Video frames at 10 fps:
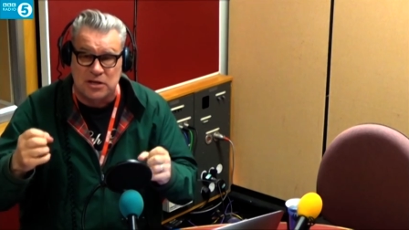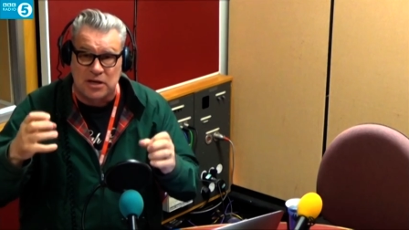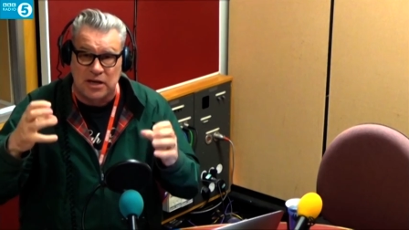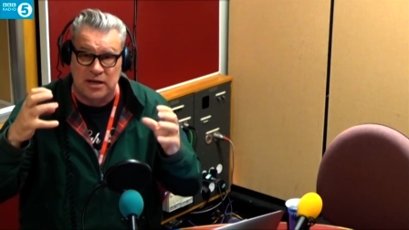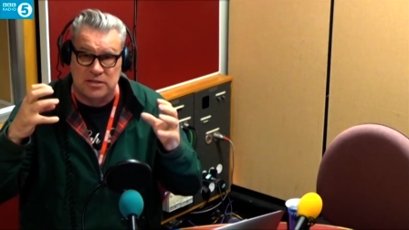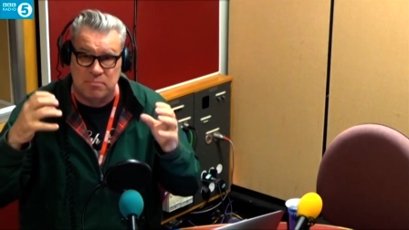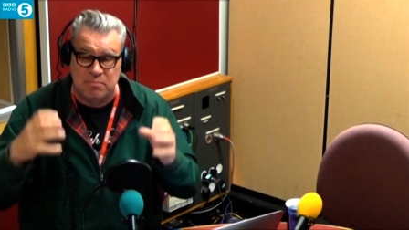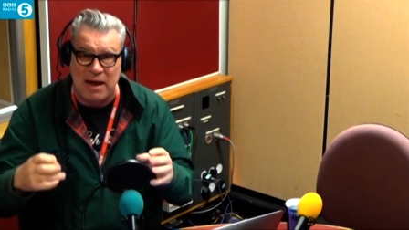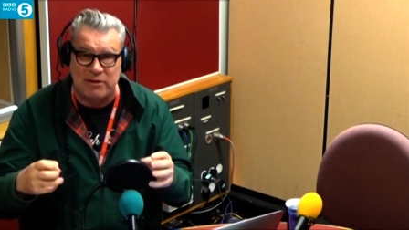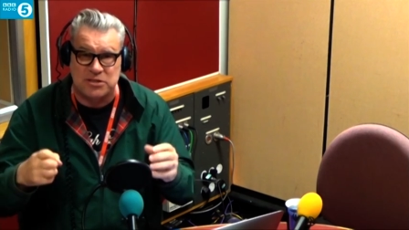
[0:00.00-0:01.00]
He is
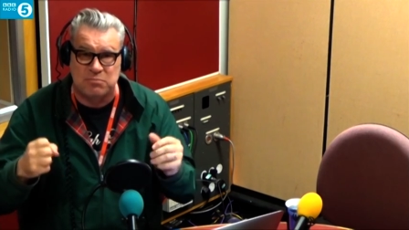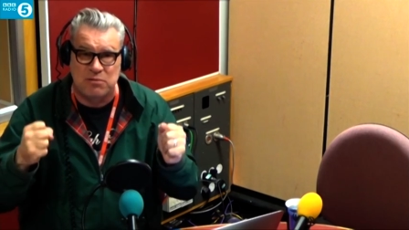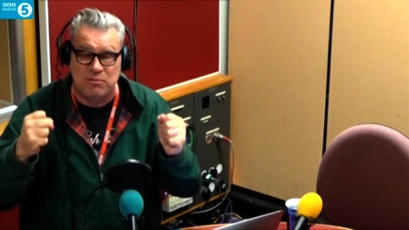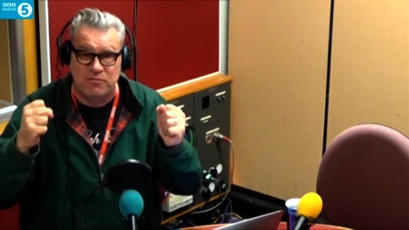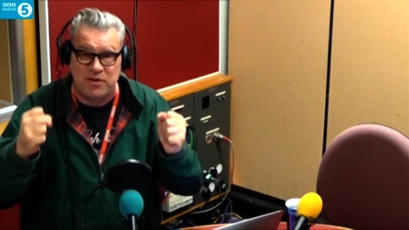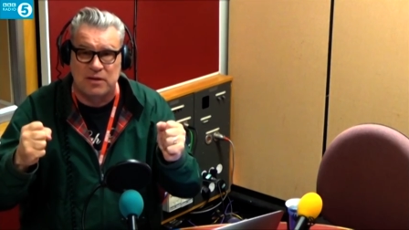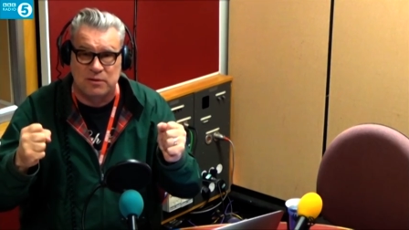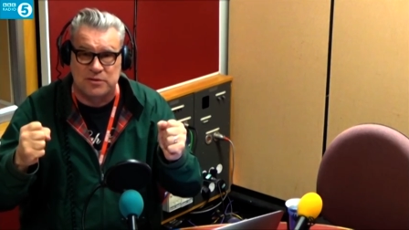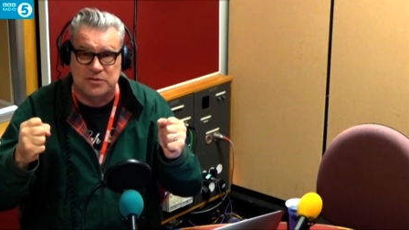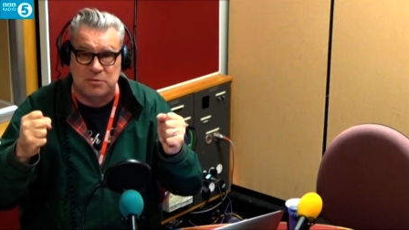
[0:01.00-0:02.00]
about to be
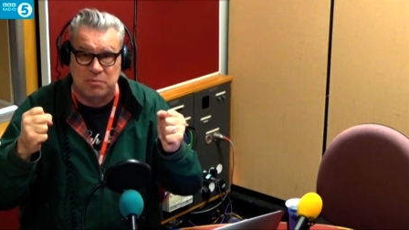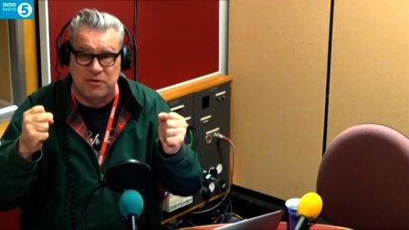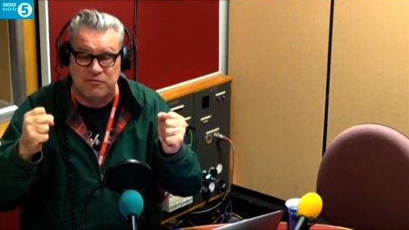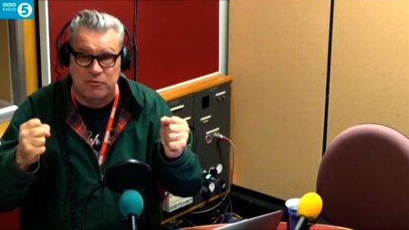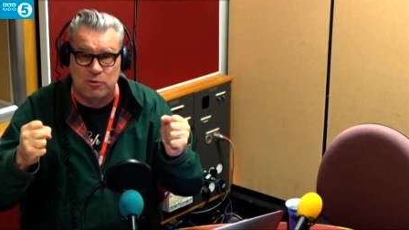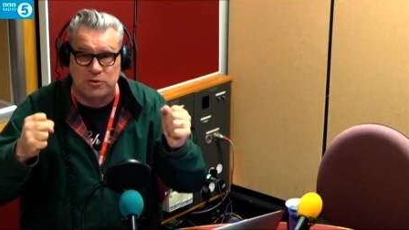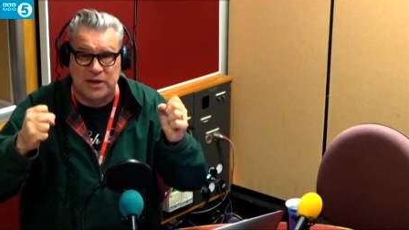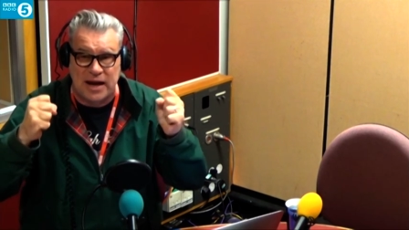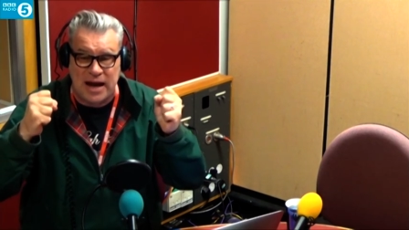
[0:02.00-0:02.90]
revealed to be a fraud,